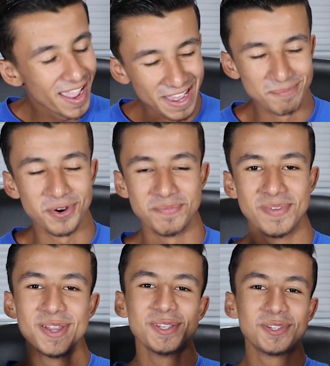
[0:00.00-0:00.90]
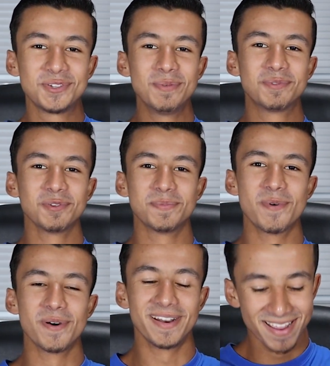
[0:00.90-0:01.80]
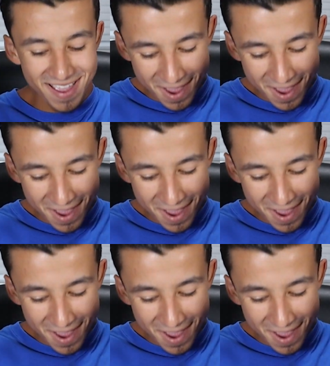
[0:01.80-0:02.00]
and boom, Supes was born.